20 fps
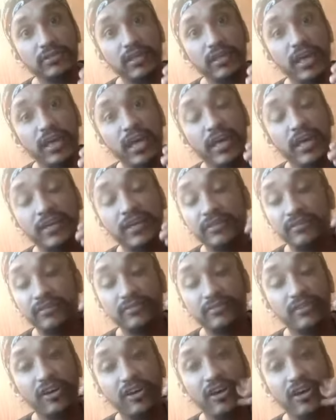and
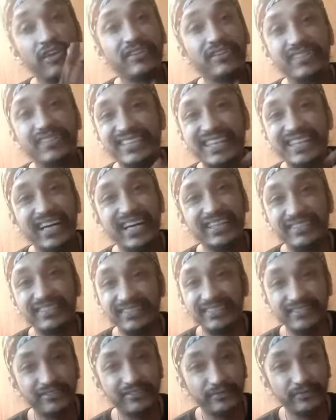all these kinds
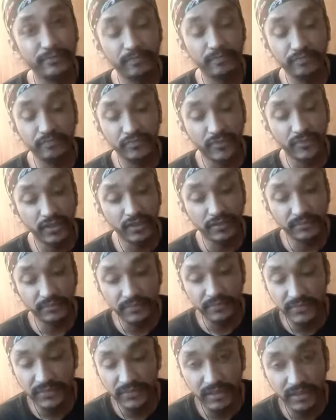of
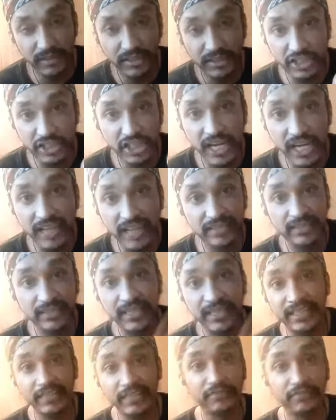shots they
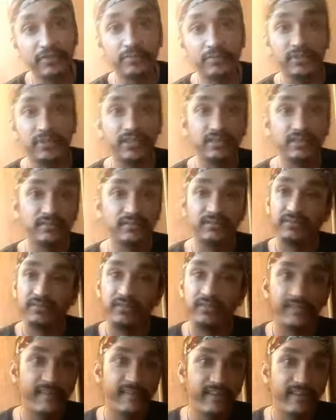give them, and
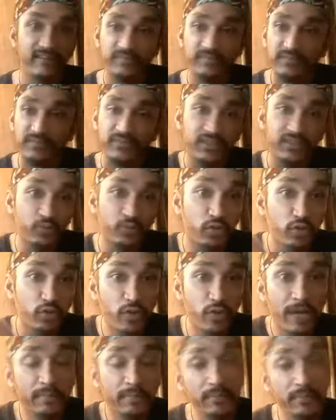I wonder
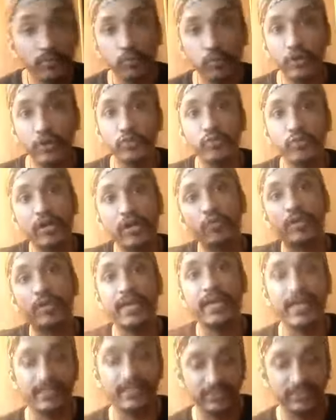why people run around with
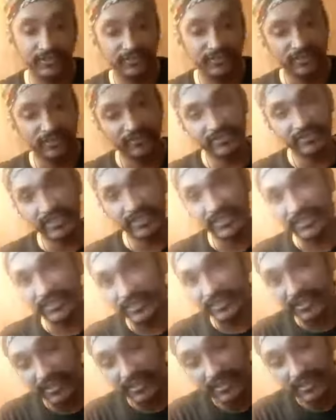cancer and everything.
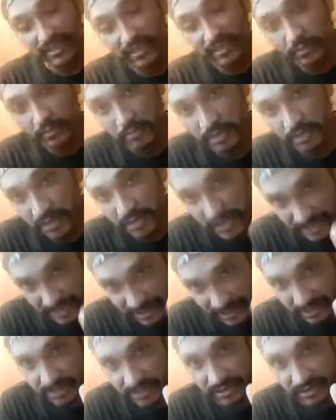But this